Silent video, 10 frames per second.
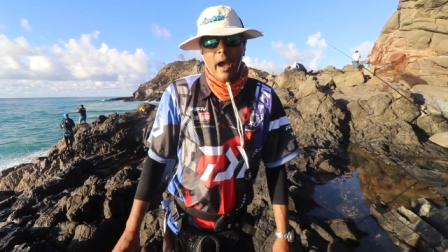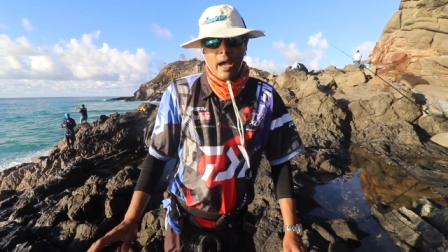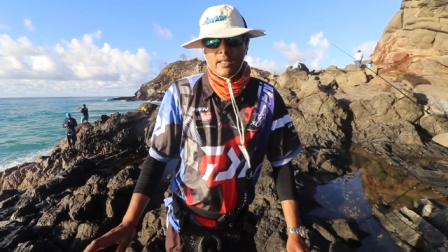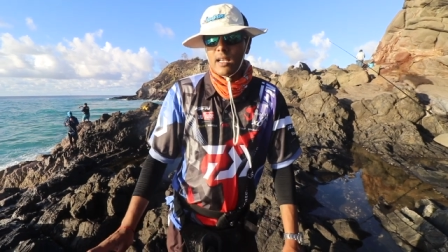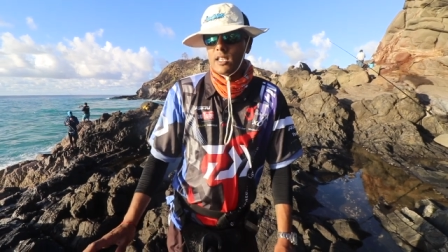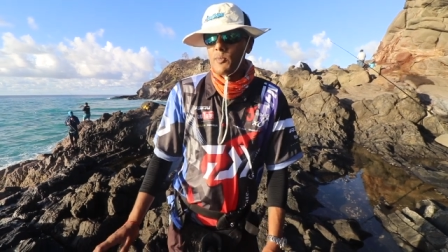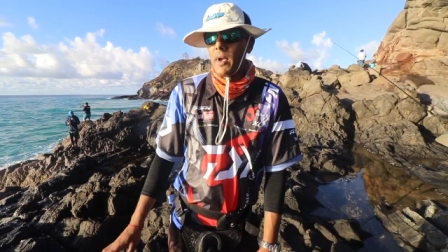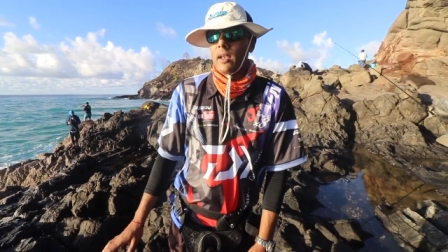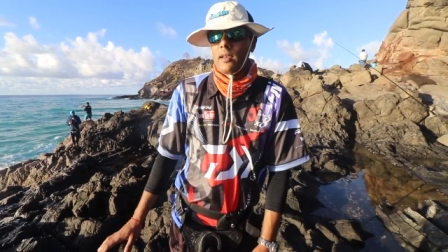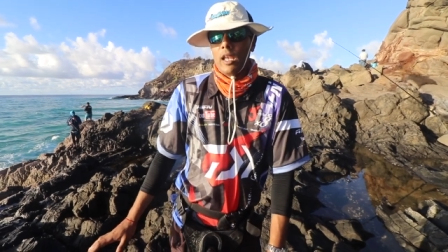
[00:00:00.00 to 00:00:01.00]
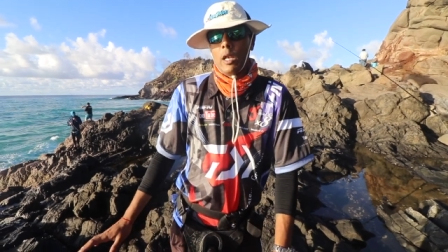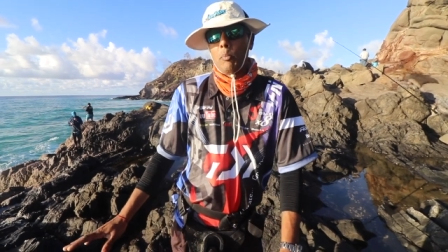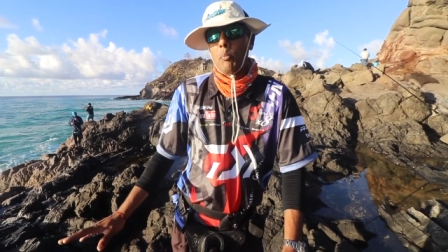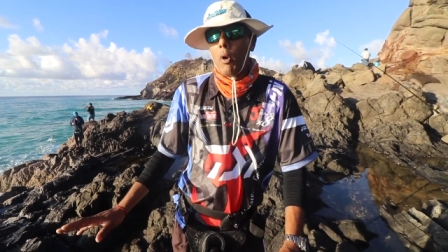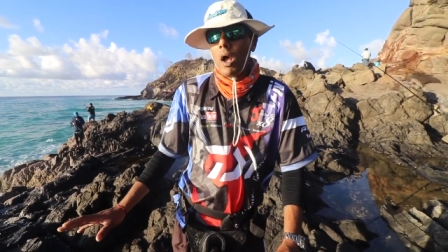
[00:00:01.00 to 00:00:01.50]
I suspect it
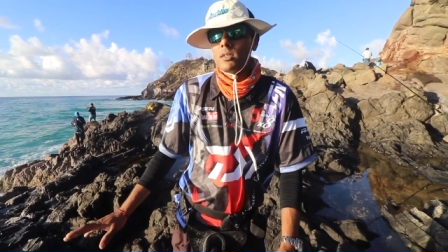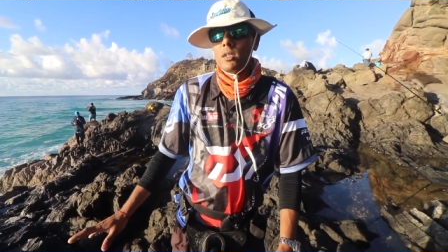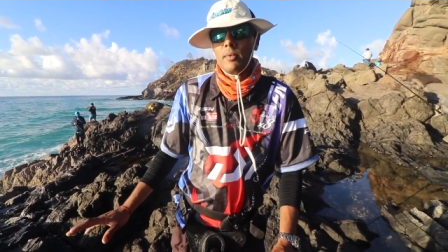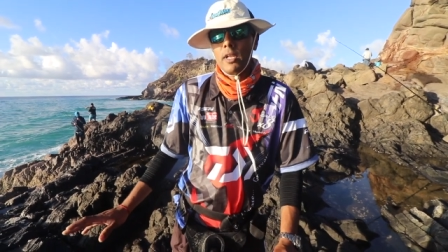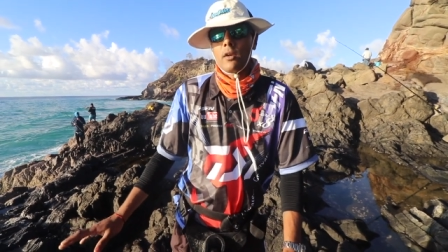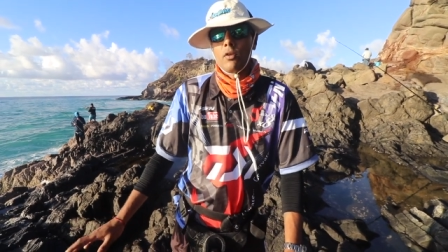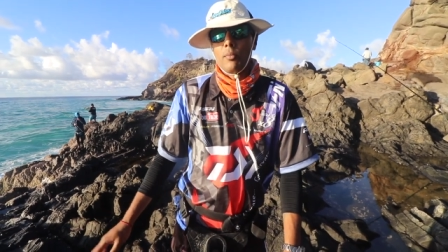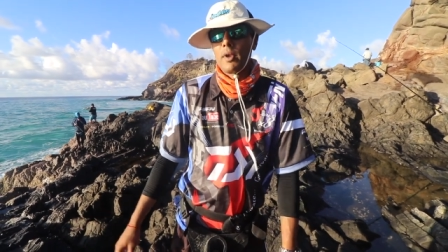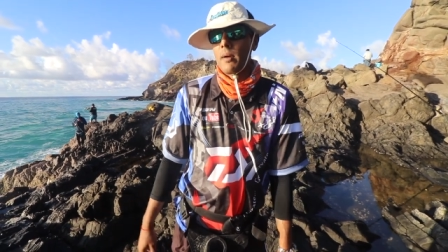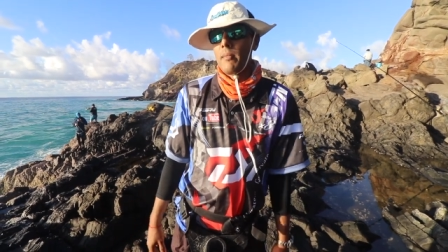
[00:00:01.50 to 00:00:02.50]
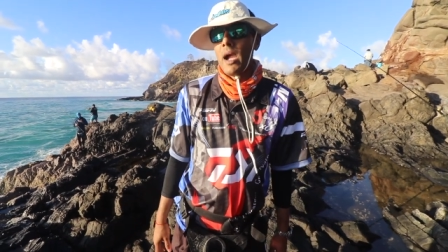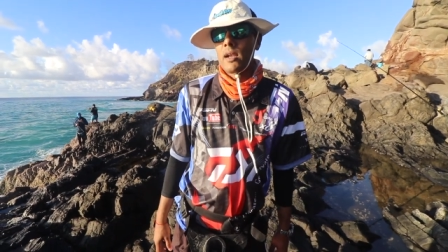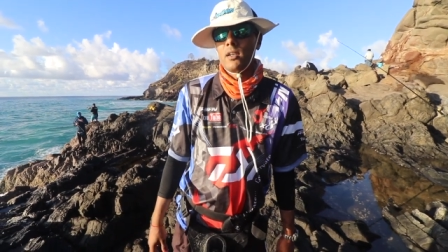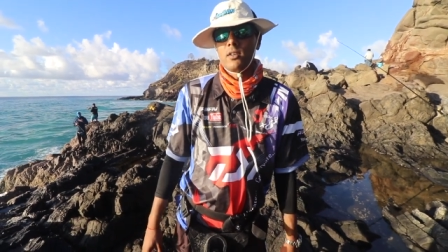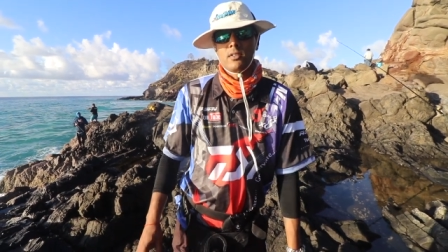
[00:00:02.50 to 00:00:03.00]
possibly could be a
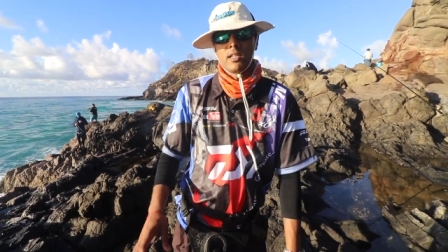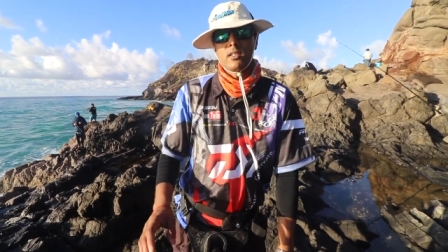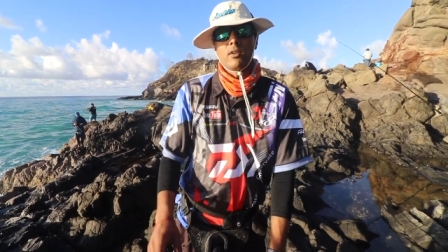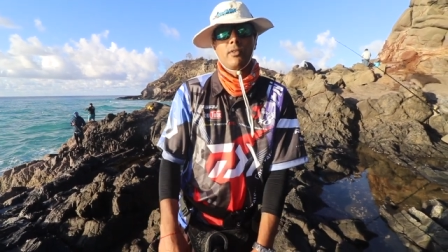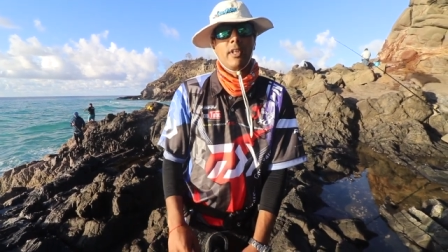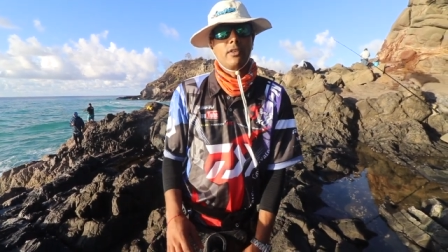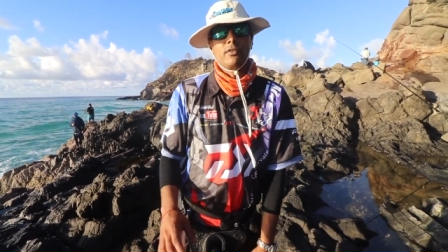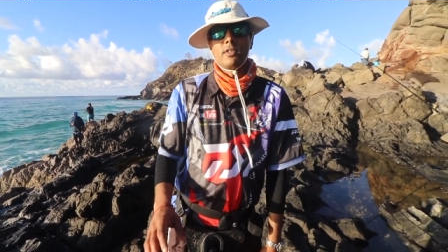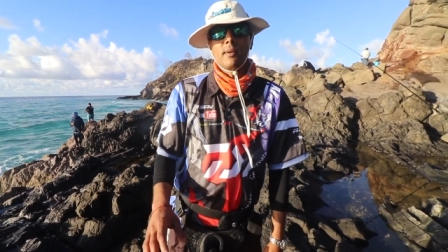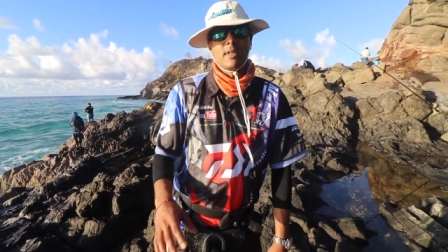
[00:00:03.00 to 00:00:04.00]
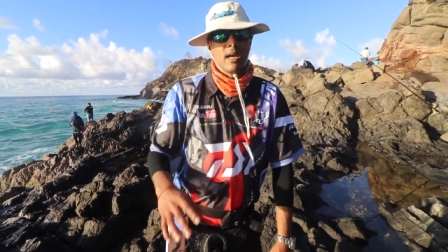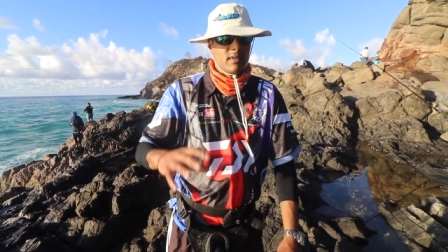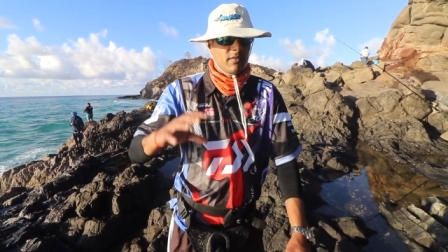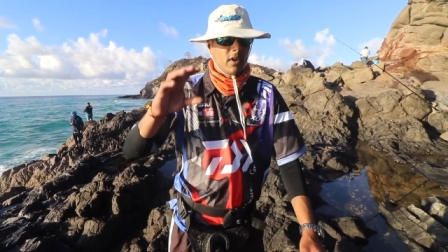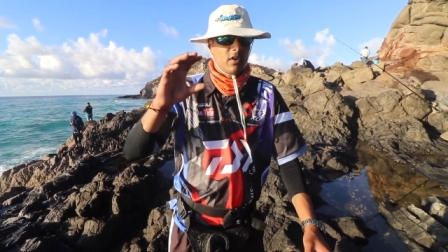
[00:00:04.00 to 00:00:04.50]
mackerel because that's what they do
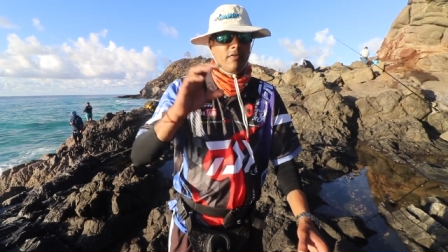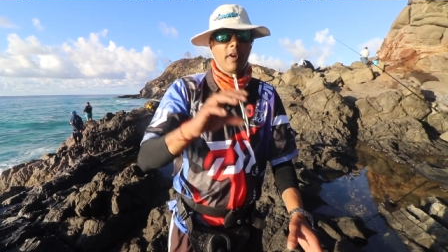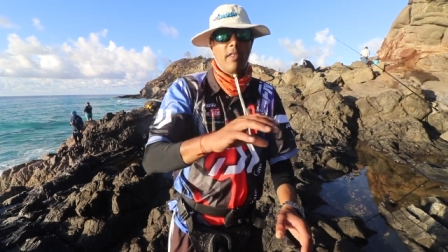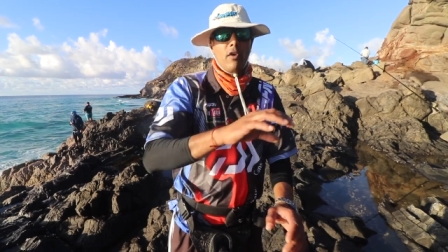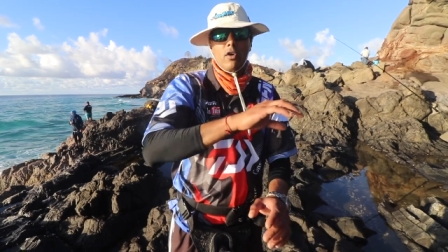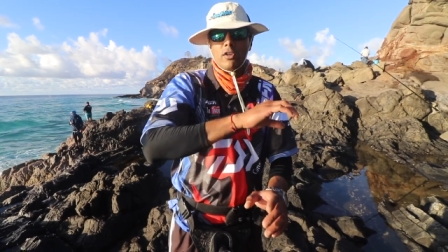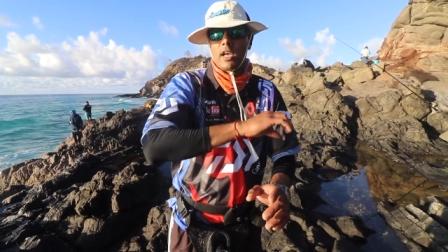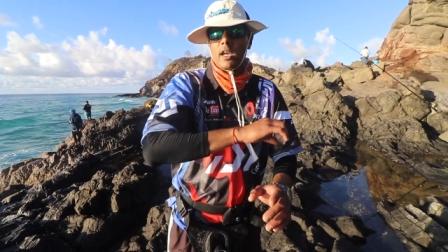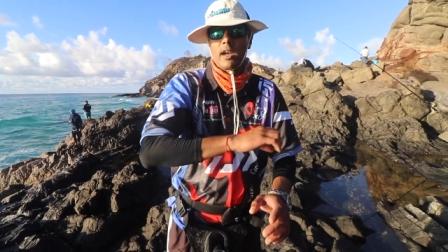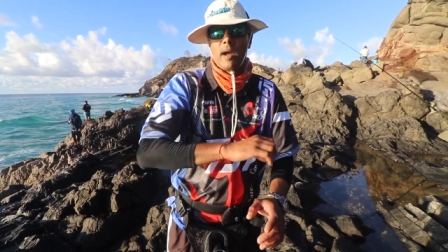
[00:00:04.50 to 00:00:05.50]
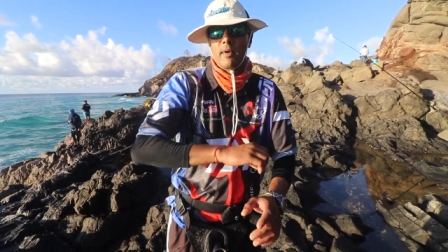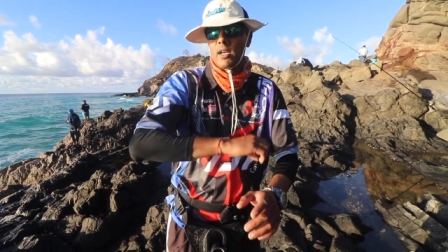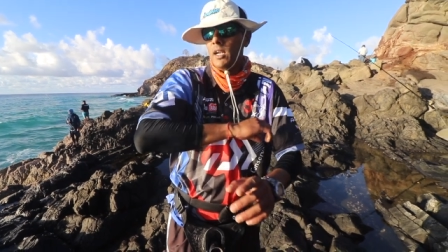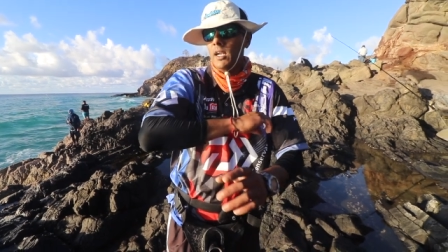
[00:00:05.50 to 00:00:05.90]
sometimes. If they don't find the hook, they grab it